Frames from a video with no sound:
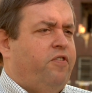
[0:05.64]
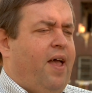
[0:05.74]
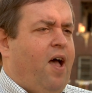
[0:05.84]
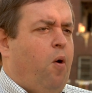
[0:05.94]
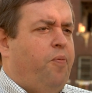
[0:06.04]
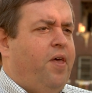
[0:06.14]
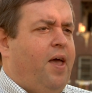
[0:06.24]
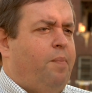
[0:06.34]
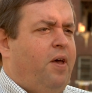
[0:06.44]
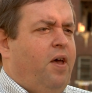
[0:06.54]
to help
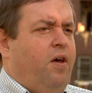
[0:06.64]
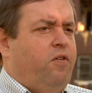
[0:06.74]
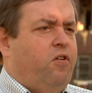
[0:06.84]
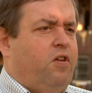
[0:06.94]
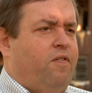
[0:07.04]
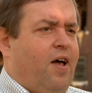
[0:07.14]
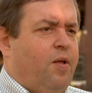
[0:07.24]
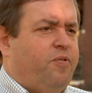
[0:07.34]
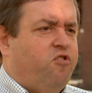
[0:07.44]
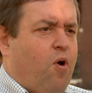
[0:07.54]
them to
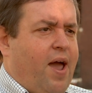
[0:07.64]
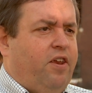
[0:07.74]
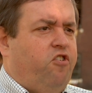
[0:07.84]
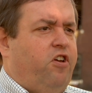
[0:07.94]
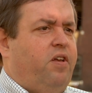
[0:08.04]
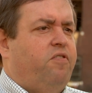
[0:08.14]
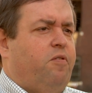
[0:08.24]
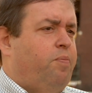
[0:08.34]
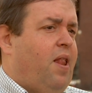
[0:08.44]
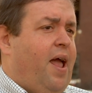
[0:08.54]
develop strategies
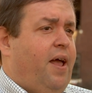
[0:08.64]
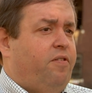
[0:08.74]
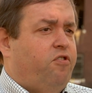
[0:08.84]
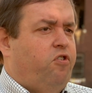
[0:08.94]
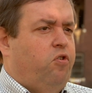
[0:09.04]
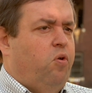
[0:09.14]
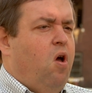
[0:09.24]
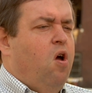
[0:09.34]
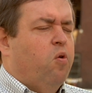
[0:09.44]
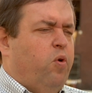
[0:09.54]
and plans to
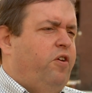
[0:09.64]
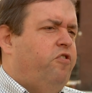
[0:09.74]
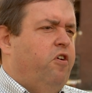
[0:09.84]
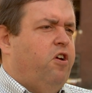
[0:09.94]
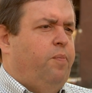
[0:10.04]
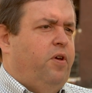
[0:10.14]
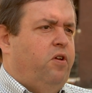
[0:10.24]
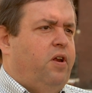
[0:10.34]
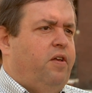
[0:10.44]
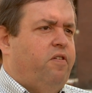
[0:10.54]
reach their
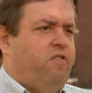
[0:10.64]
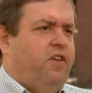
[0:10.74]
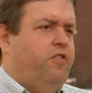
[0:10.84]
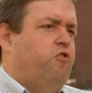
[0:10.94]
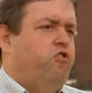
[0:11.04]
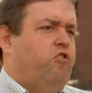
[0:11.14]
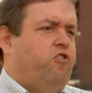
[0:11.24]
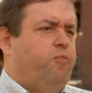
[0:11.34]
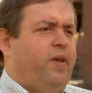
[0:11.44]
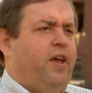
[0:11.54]
communities and see their
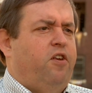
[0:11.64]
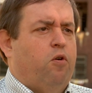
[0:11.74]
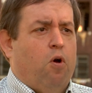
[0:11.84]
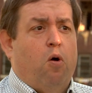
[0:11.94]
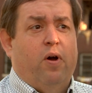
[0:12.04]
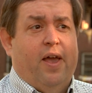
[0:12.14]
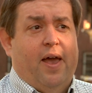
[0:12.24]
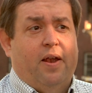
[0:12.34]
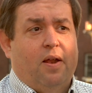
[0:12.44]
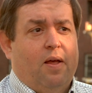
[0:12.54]
churches begin to grow
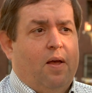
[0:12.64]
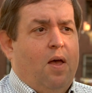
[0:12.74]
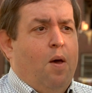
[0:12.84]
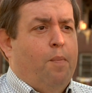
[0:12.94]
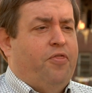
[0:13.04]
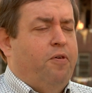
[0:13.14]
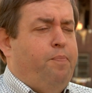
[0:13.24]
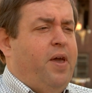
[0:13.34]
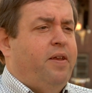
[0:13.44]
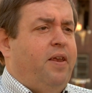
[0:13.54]
again. But the
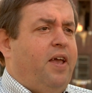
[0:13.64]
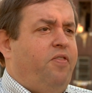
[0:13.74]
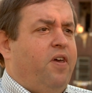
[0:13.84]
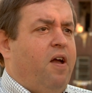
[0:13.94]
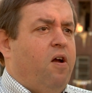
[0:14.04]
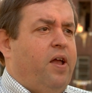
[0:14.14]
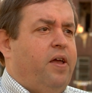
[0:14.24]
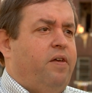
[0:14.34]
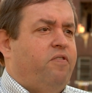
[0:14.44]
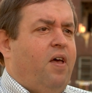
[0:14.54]
big need there
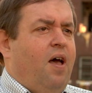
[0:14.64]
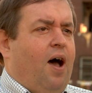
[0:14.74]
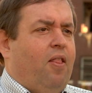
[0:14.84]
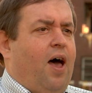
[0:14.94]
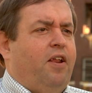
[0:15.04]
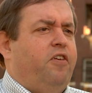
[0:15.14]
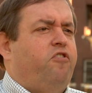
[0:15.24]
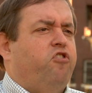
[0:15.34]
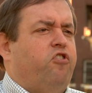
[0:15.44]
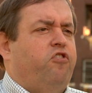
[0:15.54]
is a lot of
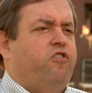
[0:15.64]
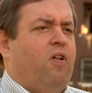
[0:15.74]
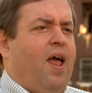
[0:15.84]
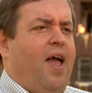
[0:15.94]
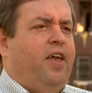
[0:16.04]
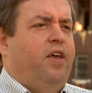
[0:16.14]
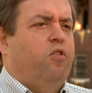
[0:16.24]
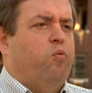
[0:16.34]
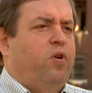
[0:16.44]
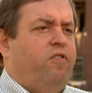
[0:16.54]
these churches are lacking
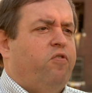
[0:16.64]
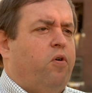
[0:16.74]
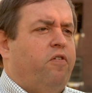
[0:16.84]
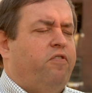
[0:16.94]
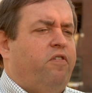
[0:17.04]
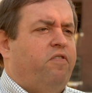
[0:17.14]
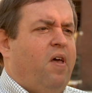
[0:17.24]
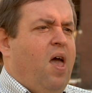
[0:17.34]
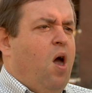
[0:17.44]
the resources,